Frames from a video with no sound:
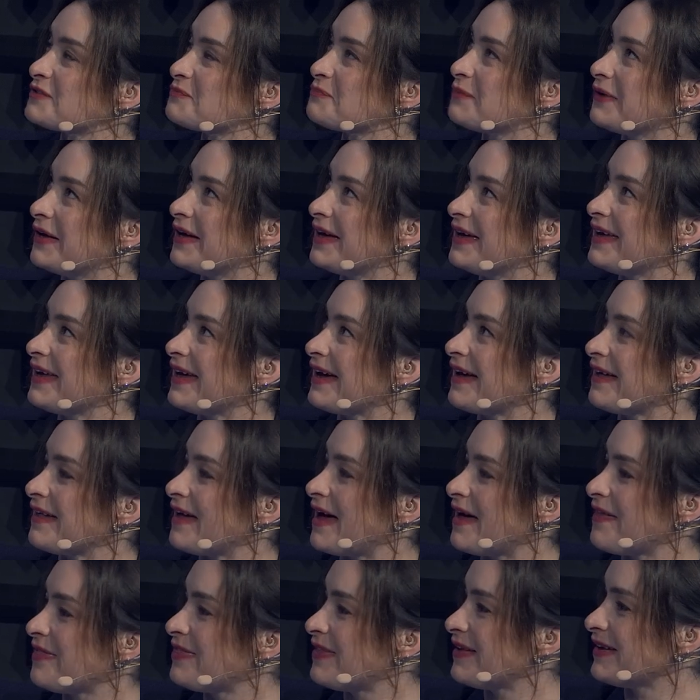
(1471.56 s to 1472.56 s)
by
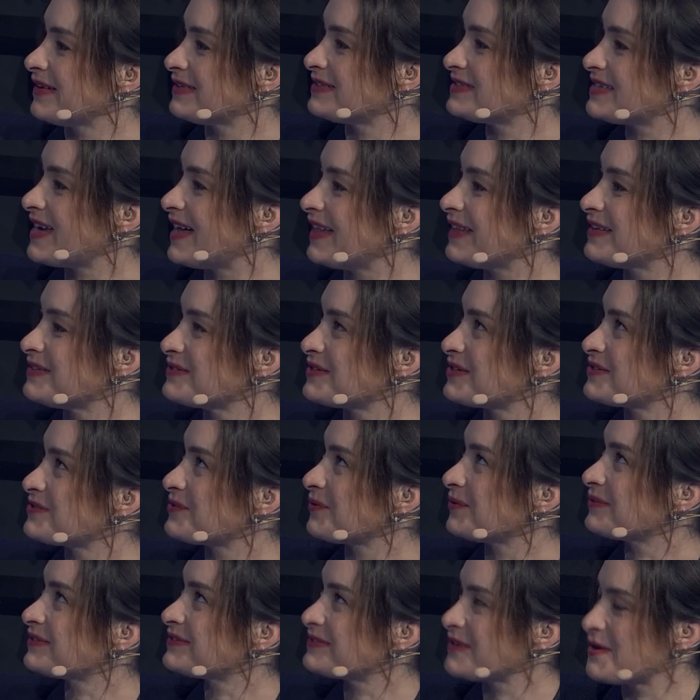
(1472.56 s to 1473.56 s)
at the Tallinn Digital
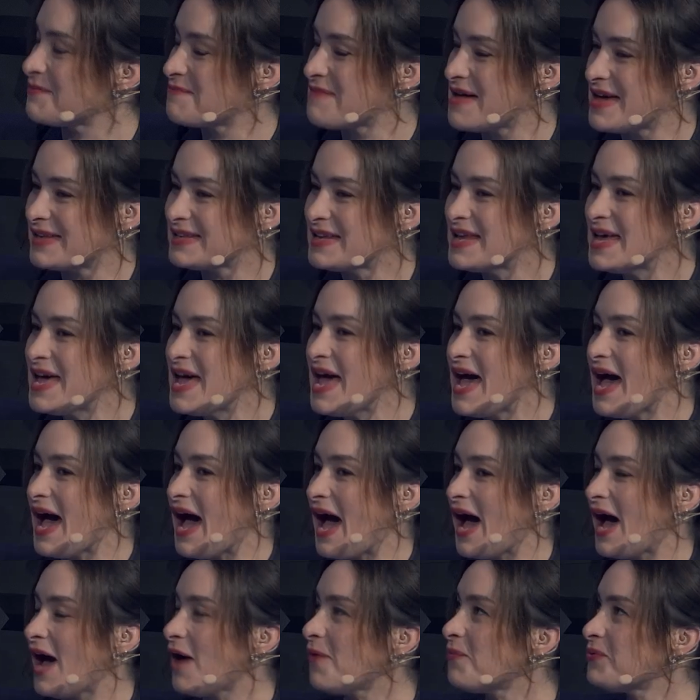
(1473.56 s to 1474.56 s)
Summit,
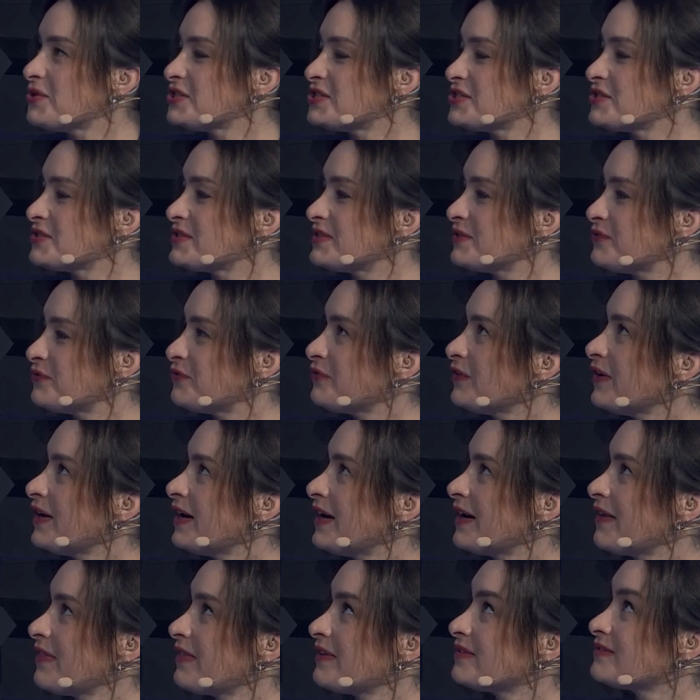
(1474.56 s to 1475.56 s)
how would you
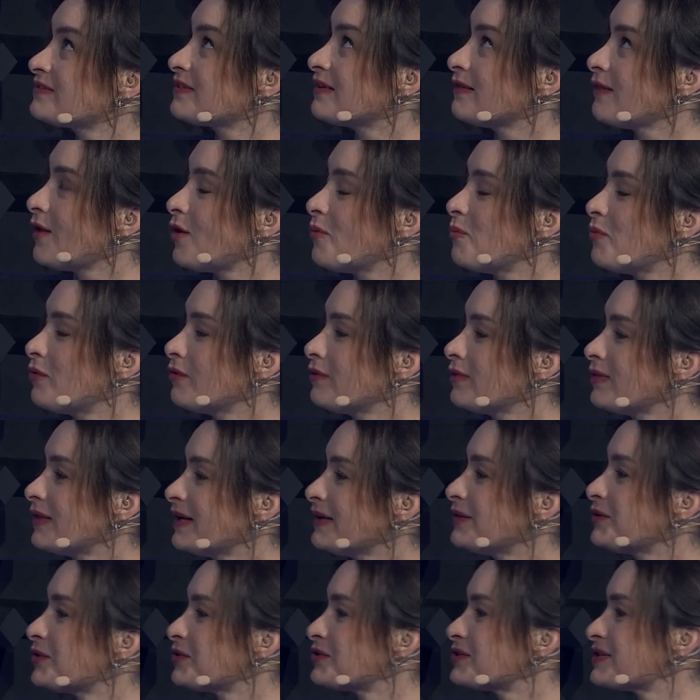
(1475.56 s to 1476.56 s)
define this global
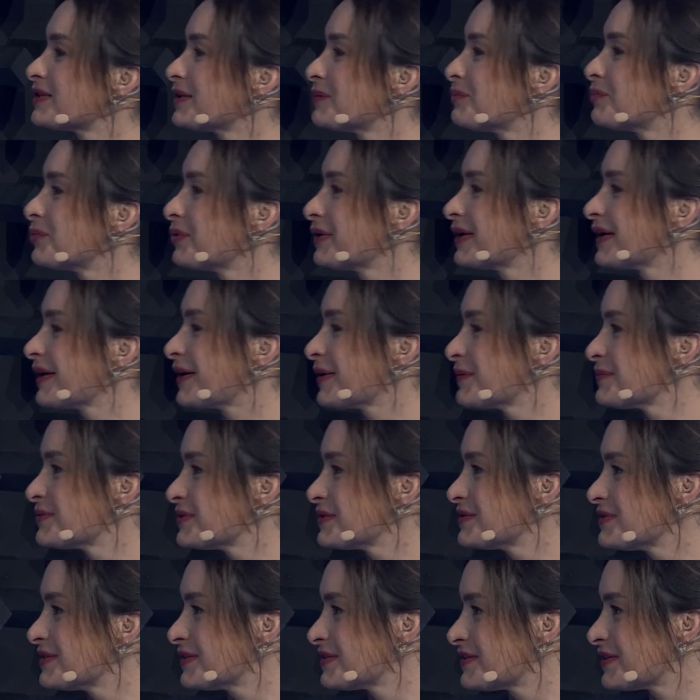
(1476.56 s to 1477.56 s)
leadership when it comes to
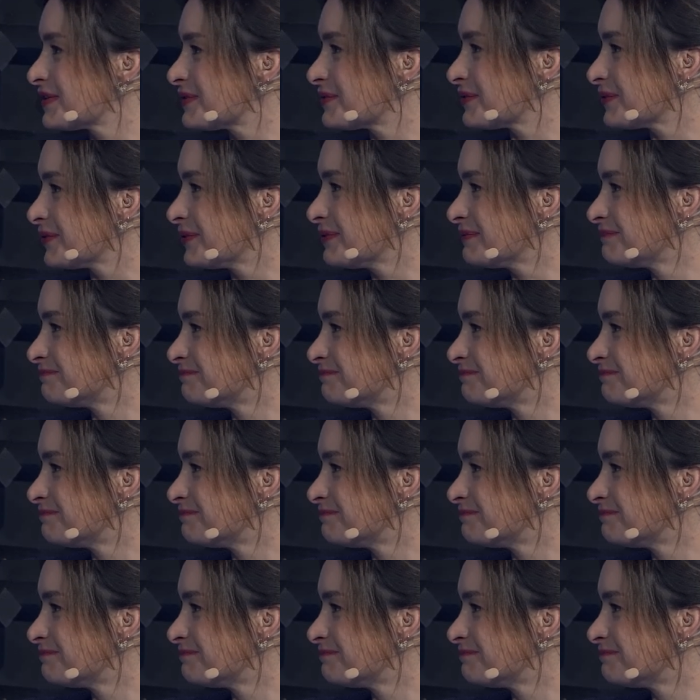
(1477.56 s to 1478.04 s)
digital?